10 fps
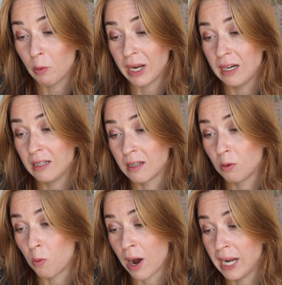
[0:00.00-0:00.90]
wait a
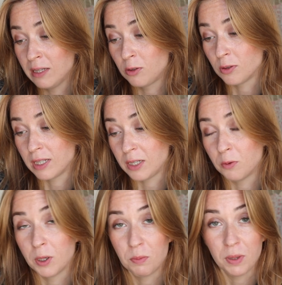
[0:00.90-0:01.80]
little while to see
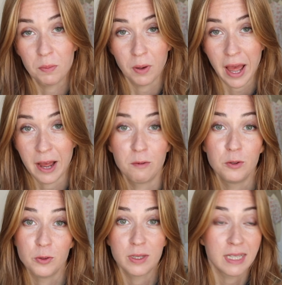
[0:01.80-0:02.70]
what people have
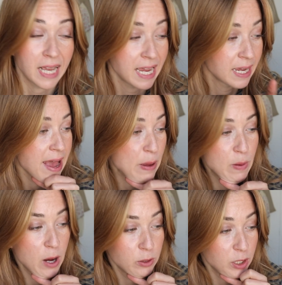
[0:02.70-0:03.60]
to say
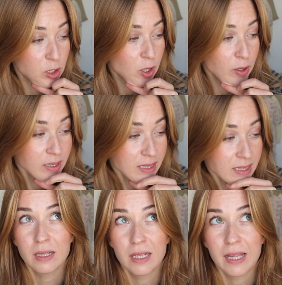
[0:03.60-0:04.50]
about the
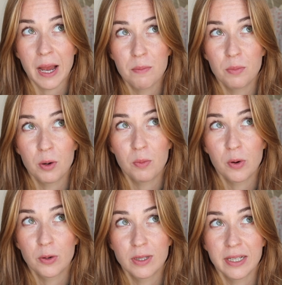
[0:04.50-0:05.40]
choices that I'm
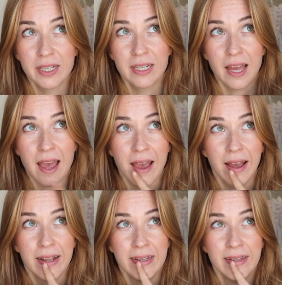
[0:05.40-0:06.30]
proposing,
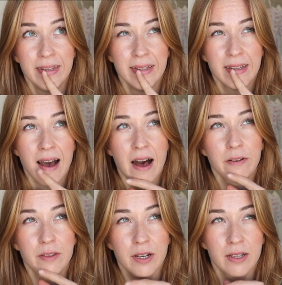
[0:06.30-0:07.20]
and
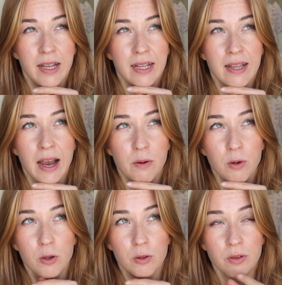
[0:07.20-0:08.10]
after that I
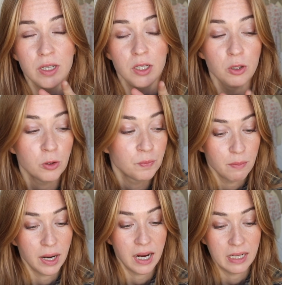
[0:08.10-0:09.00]
will continue.
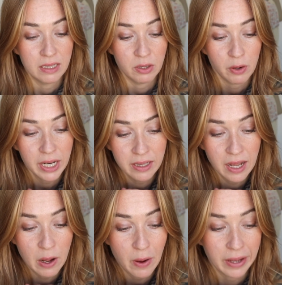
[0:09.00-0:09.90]
But right
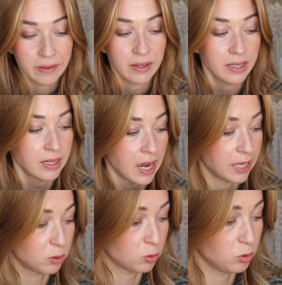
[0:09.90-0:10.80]
now I think
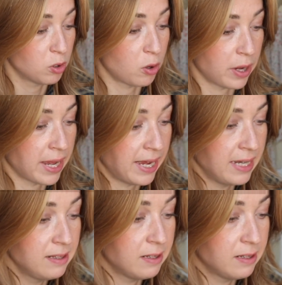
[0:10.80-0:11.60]
I could go ahead